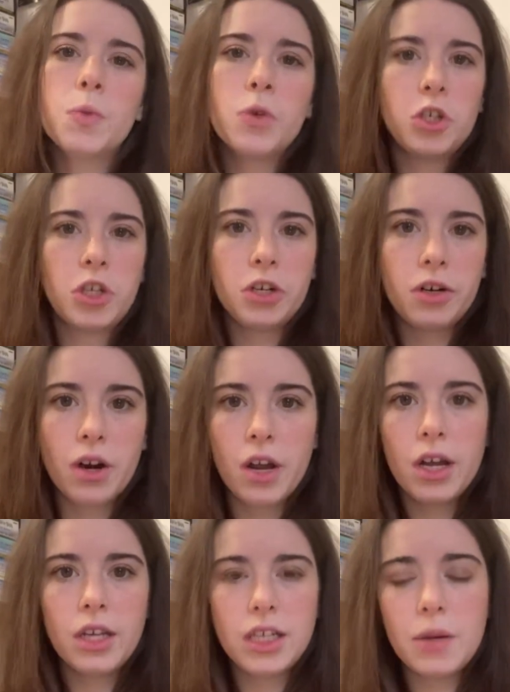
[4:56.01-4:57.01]
we share
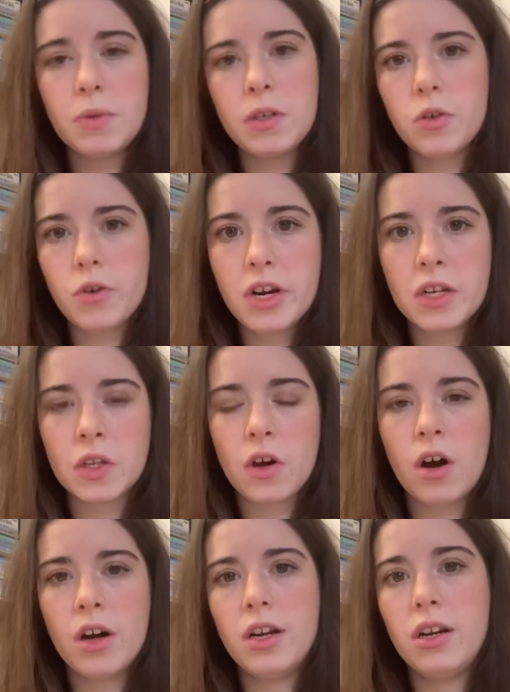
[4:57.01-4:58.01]
tips and tricks
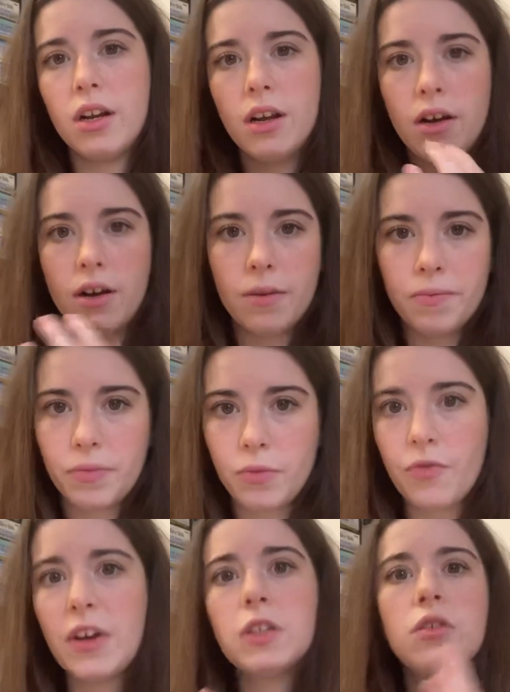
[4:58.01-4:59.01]
on
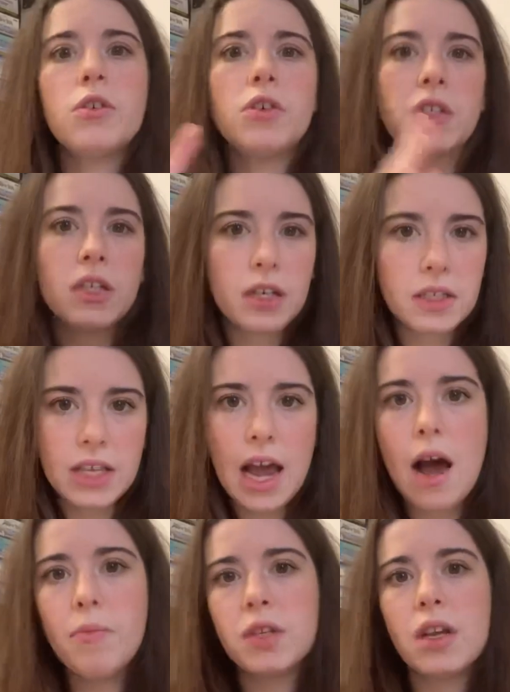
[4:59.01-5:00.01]
professors,
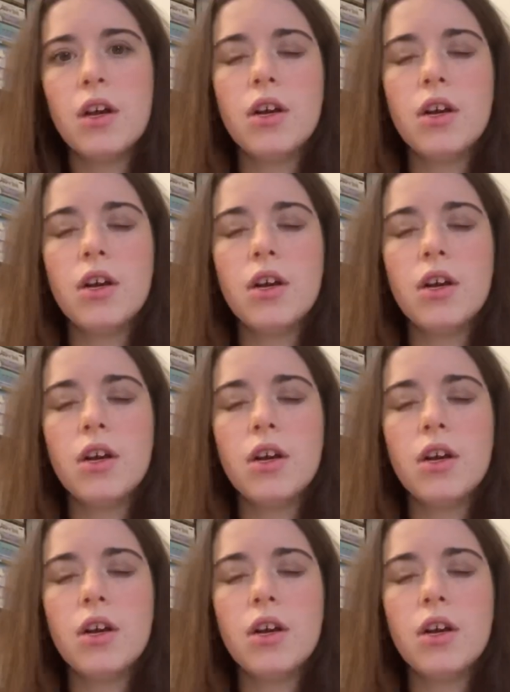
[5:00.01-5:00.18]
exams.